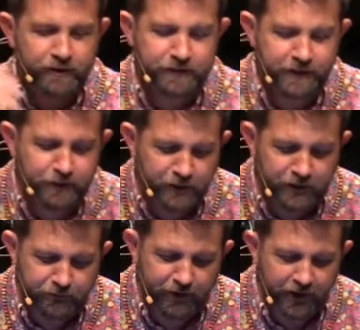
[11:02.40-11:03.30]

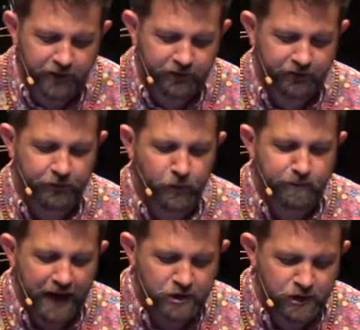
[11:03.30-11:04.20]
continually invite us to
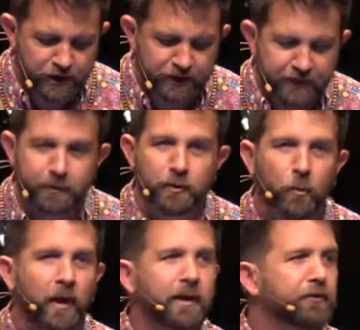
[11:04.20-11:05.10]
imagine a
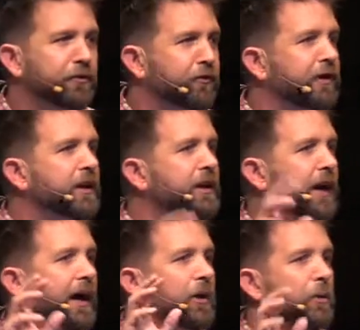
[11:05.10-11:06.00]
different way of
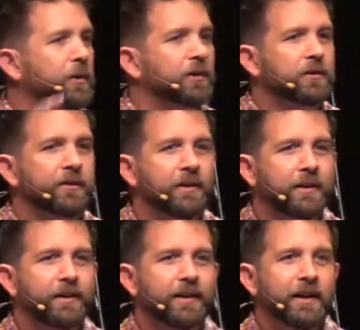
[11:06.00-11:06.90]
seeing our world
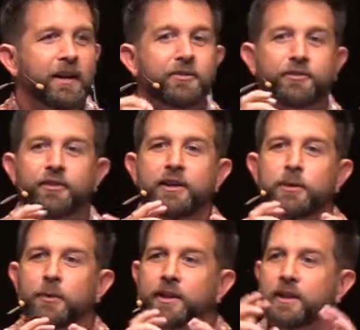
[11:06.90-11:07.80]
and seeing
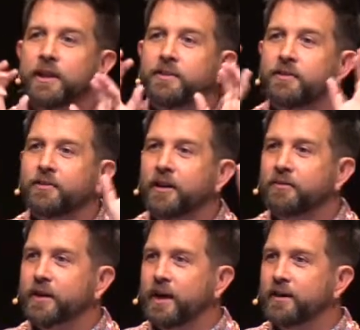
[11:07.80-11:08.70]
it with a lens
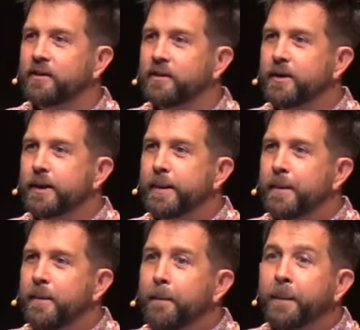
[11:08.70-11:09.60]
of God.
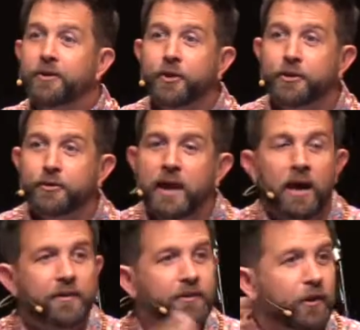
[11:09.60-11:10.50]
And so
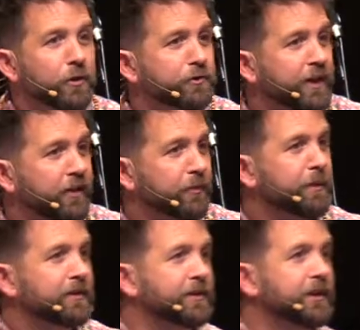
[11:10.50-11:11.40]
throughout this Old
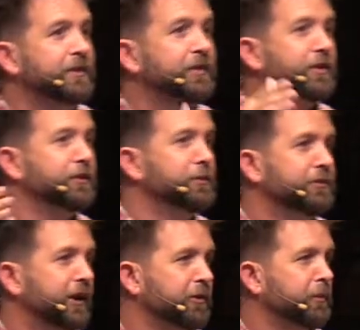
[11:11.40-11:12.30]
Testament and into the New
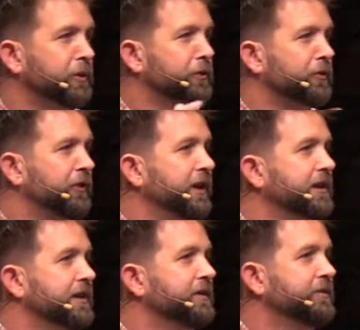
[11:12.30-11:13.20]
Testament, you see
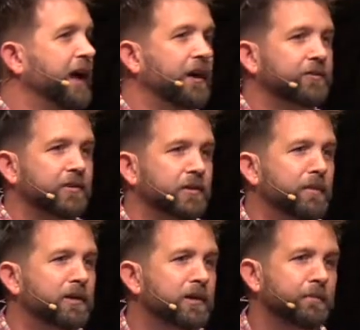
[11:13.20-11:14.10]
it lived out
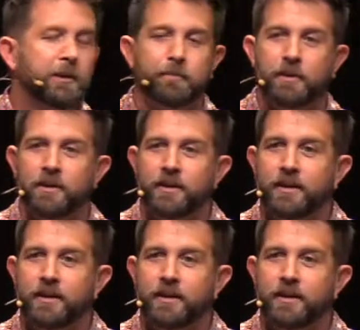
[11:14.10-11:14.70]
among the people,